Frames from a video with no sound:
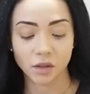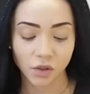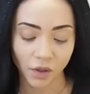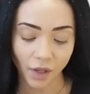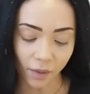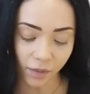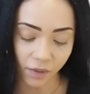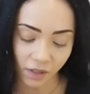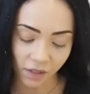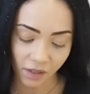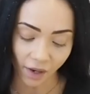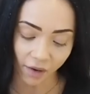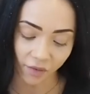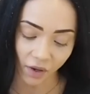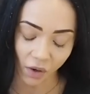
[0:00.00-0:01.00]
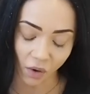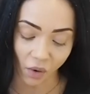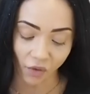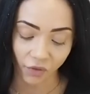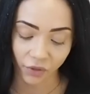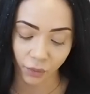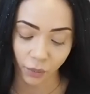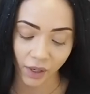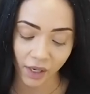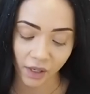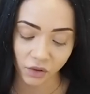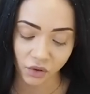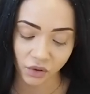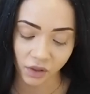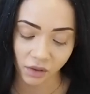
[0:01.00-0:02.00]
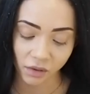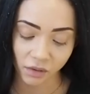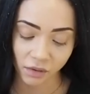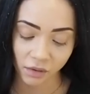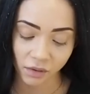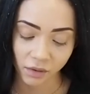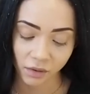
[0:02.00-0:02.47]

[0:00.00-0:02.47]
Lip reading: So that was a saving of £360